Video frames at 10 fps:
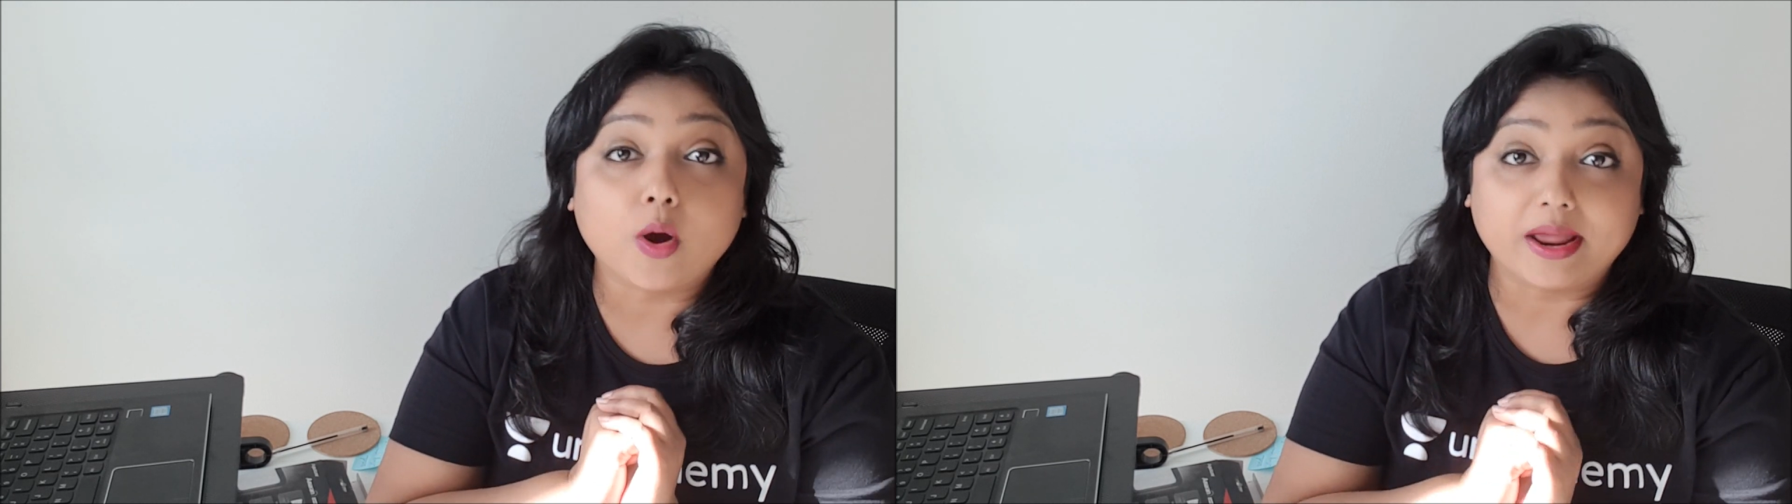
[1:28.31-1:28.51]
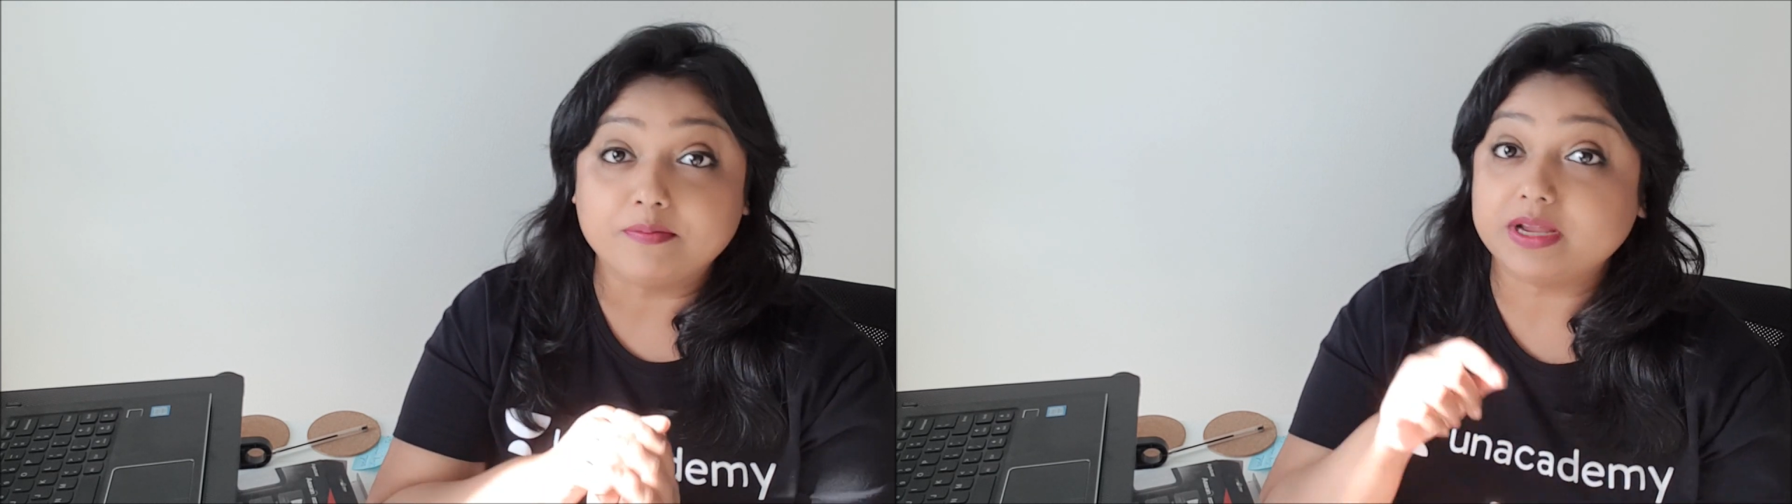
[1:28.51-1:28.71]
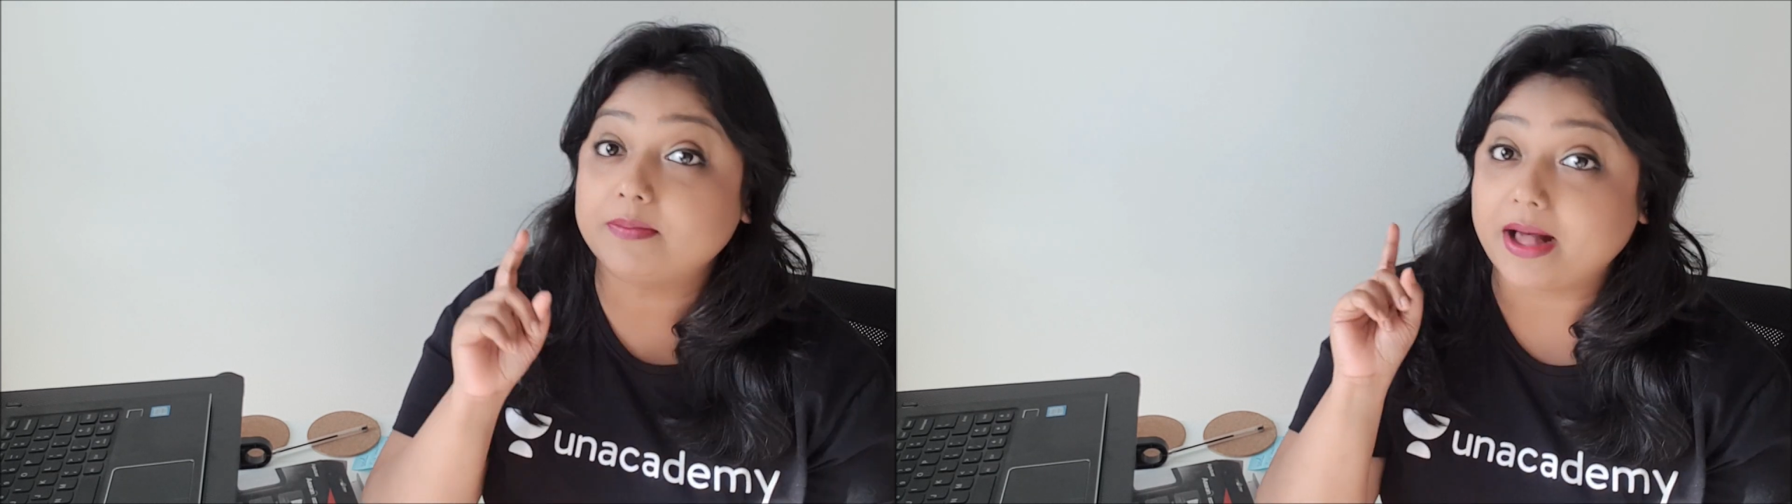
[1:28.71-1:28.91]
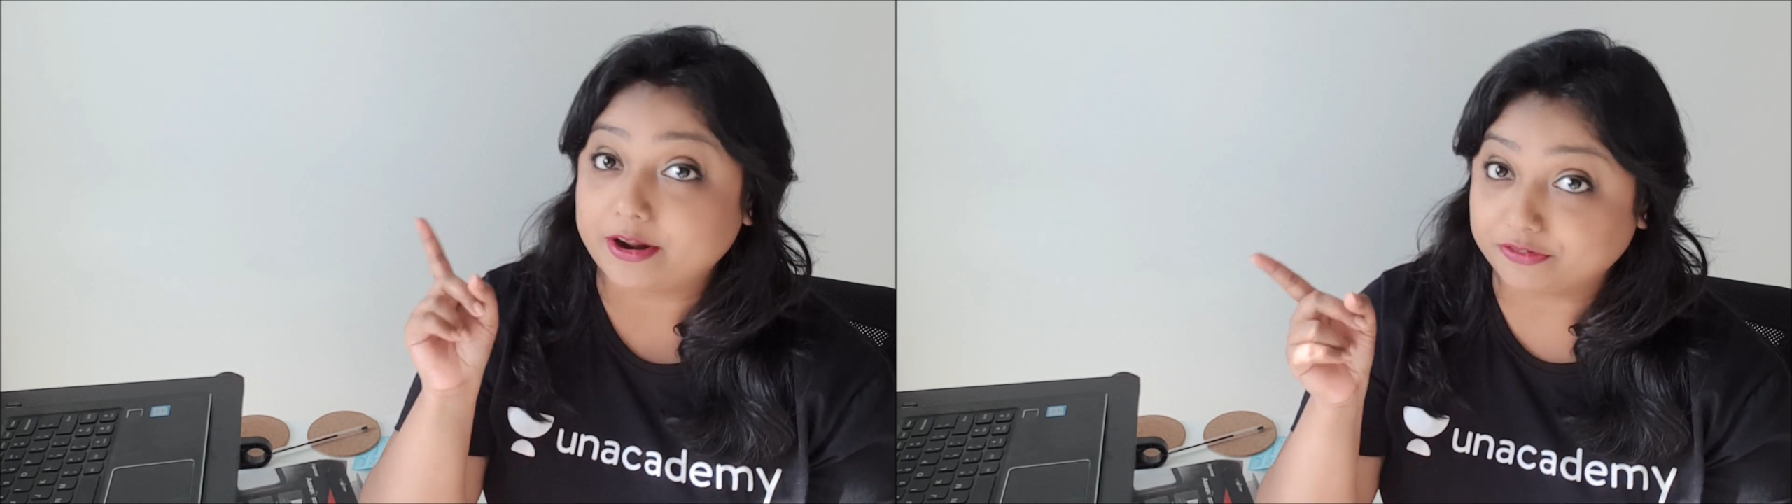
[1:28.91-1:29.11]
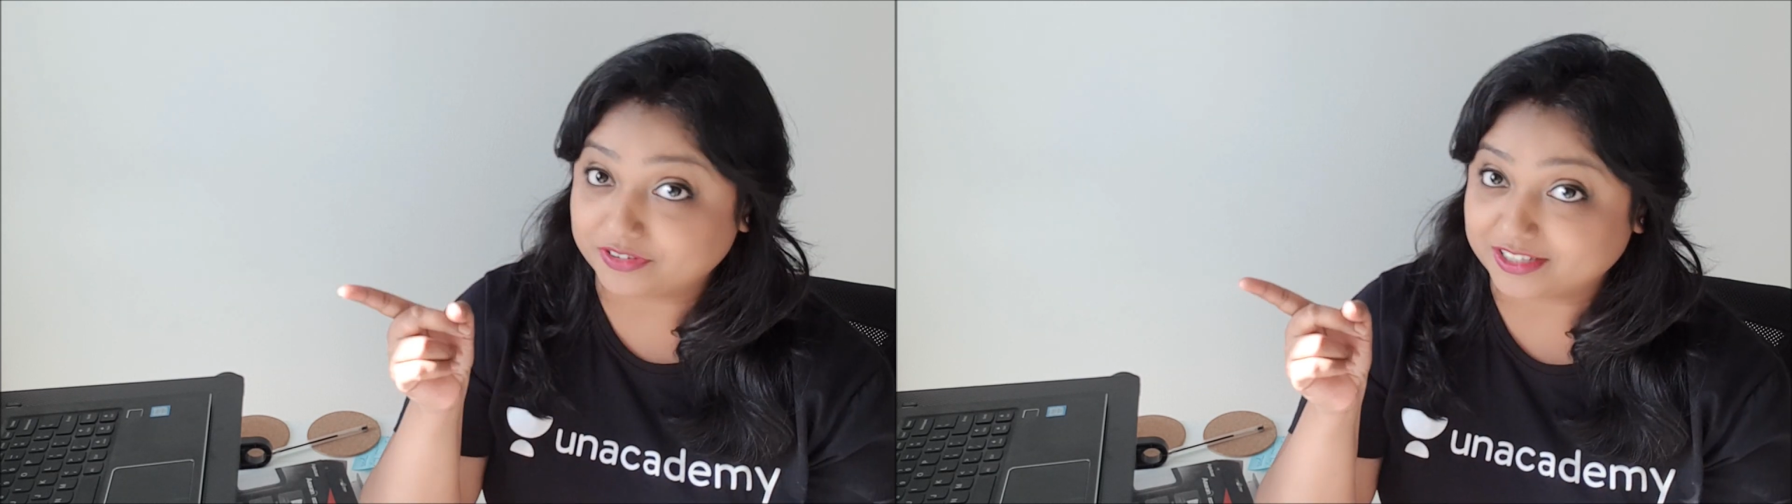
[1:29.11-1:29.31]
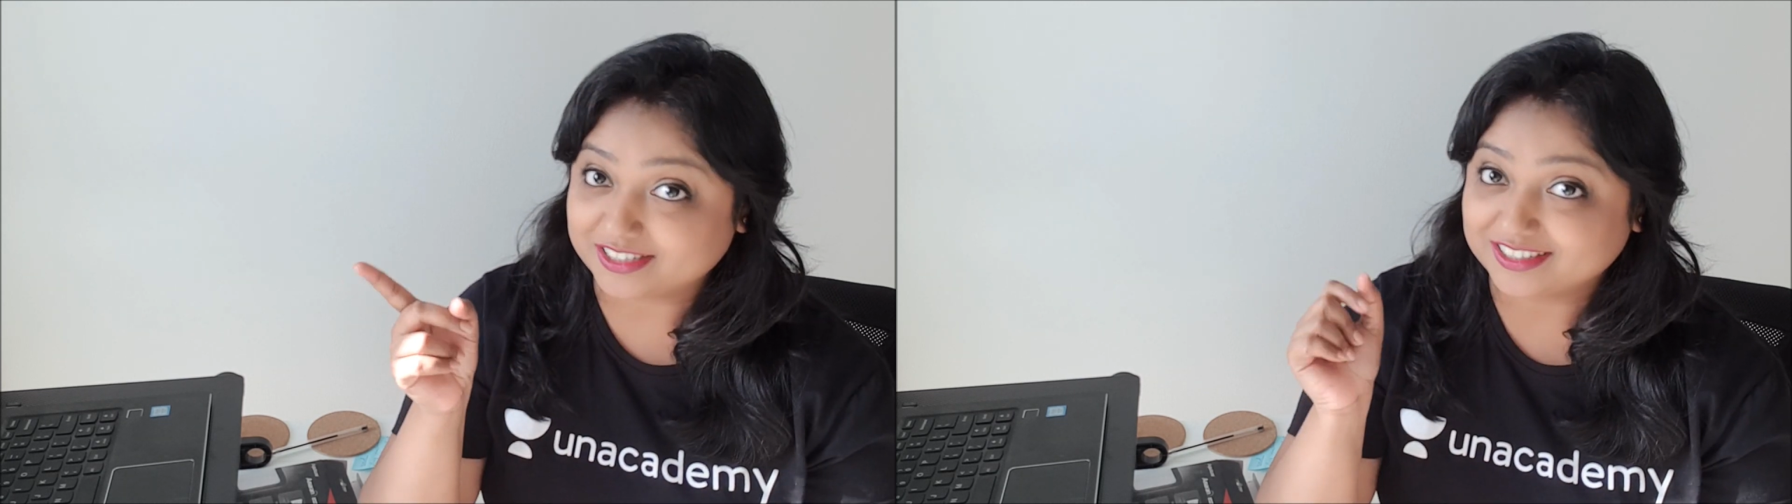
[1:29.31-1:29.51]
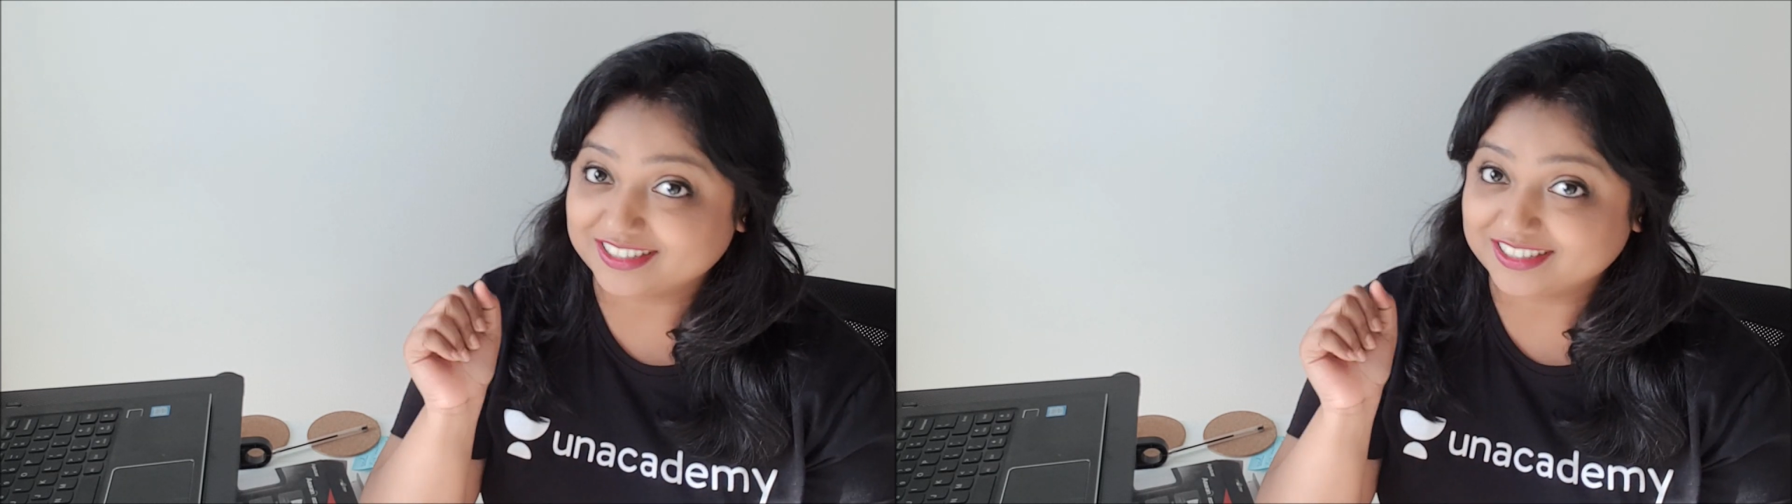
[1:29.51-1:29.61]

and be a part of it.